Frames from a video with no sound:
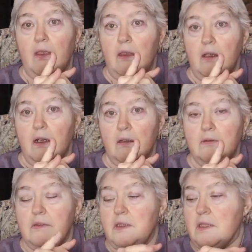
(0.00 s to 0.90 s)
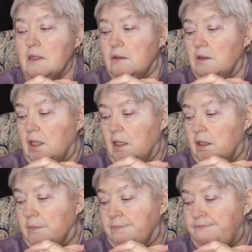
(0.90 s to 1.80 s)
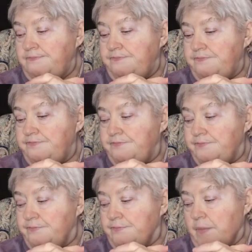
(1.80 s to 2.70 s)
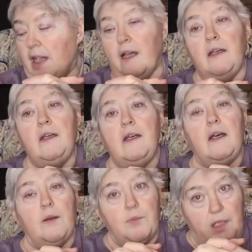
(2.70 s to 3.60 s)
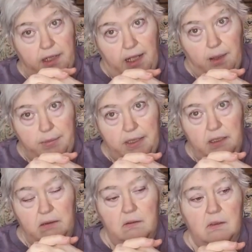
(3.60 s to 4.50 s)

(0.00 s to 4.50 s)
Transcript: You know, so um, yeah, I'm not happy.